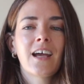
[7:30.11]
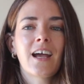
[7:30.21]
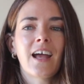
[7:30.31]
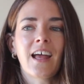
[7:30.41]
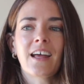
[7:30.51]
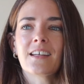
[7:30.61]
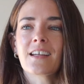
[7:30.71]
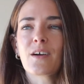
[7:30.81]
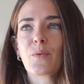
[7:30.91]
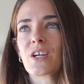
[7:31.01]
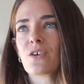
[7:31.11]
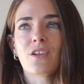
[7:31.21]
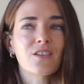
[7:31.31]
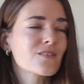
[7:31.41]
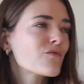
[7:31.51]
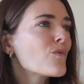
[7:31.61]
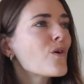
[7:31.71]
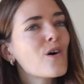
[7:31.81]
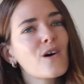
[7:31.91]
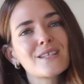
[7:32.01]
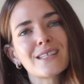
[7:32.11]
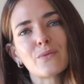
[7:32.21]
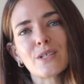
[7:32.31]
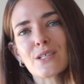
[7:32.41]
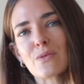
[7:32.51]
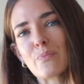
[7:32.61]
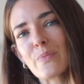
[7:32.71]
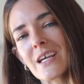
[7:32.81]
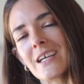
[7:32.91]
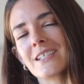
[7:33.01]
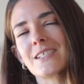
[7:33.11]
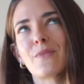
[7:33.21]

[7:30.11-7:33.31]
And I went on lots of walks, and I went to the beach,